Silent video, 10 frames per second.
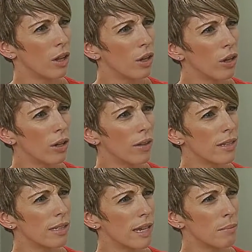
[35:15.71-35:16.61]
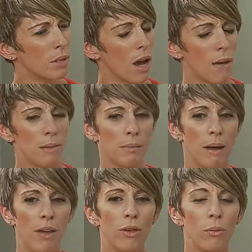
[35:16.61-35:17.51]
her at the same time as
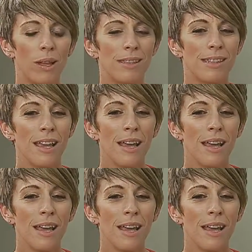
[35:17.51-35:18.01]
my other ones?